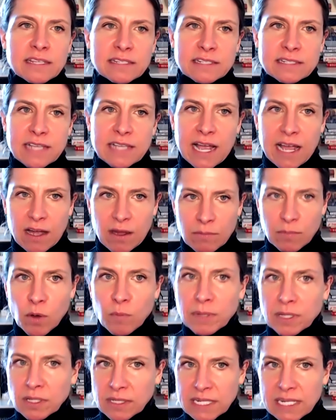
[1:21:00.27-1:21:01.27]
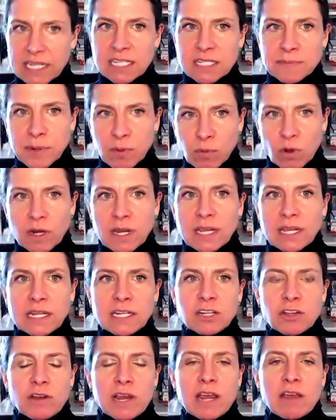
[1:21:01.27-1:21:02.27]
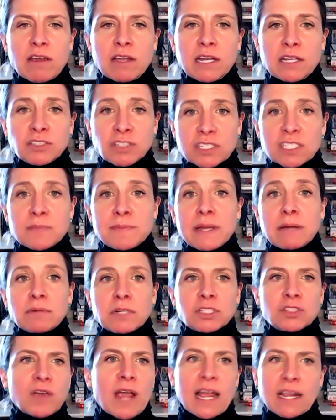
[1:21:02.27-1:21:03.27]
this is how mobility has been working in your area, just to be able to